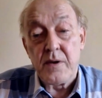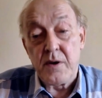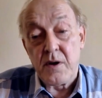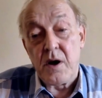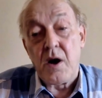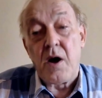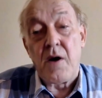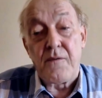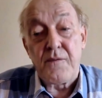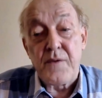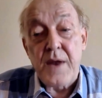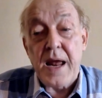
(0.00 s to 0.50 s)

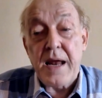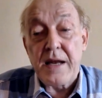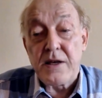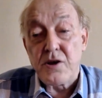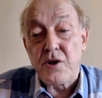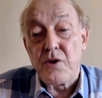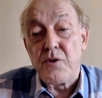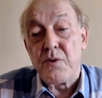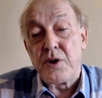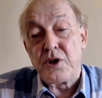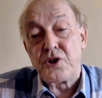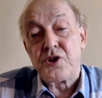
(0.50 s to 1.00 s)
of
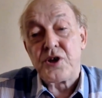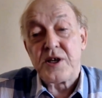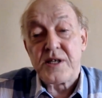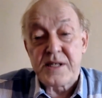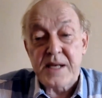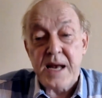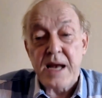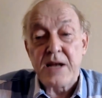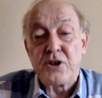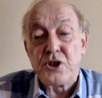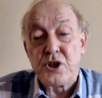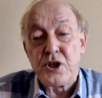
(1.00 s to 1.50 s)
NATO, which
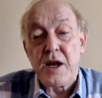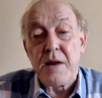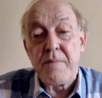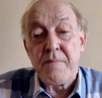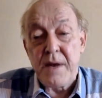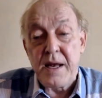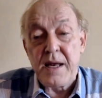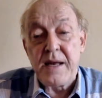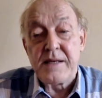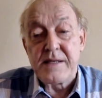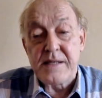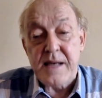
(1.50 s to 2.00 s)
essentially
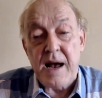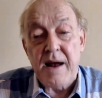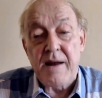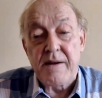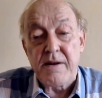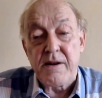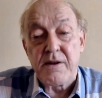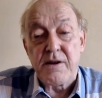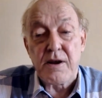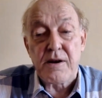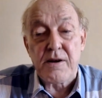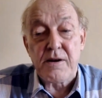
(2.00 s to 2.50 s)
means
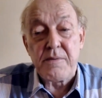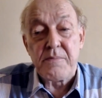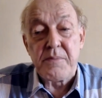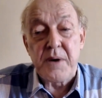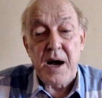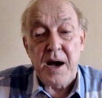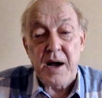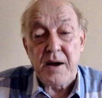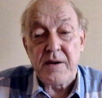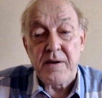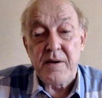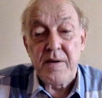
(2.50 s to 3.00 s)
under the
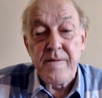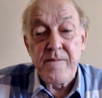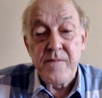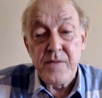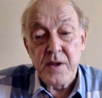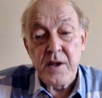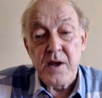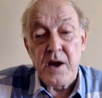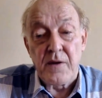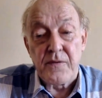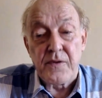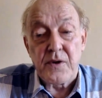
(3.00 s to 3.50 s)
command
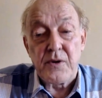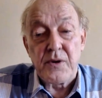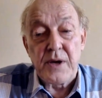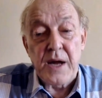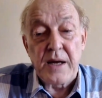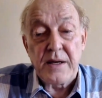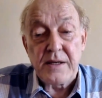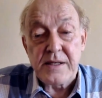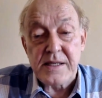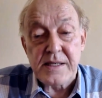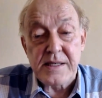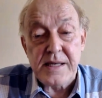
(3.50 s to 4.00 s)
of the
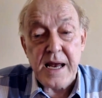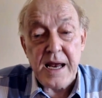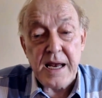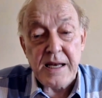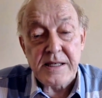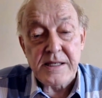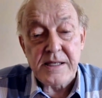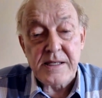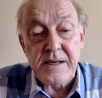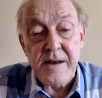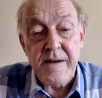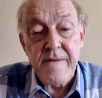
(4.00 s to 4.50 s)
United
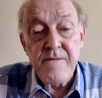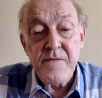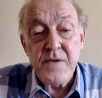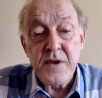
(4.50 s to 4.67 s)
States.